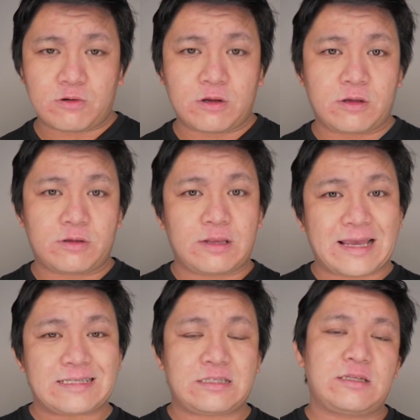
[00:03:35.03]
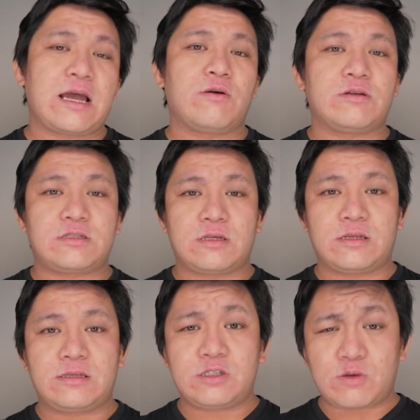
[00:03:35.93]
The lens now is
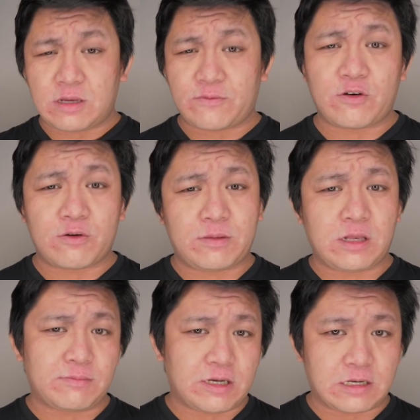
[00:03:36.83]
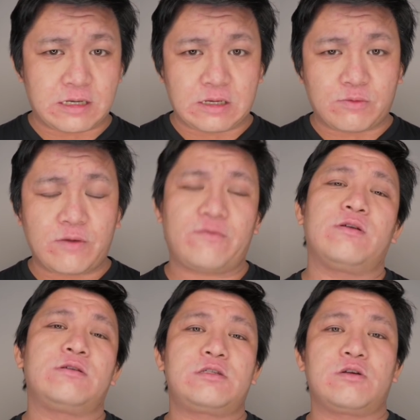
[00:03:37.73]
a 24mm
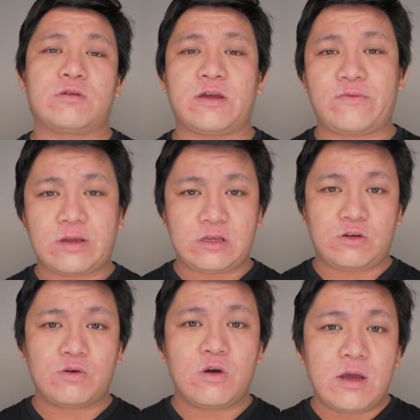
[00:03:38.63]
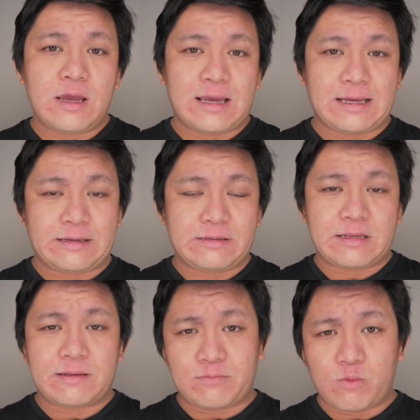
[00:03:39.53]
equivalent, so giving you a
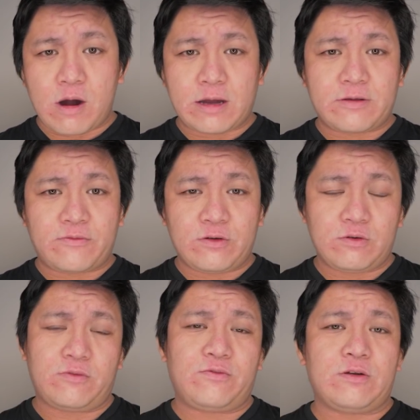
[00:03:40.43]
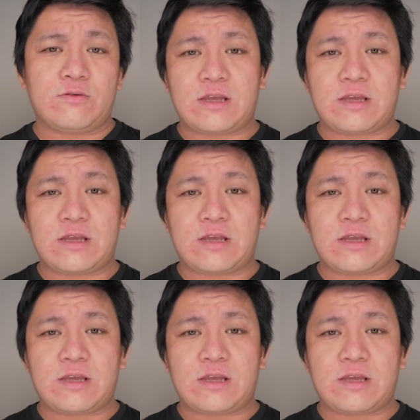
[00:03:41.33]
wider field of view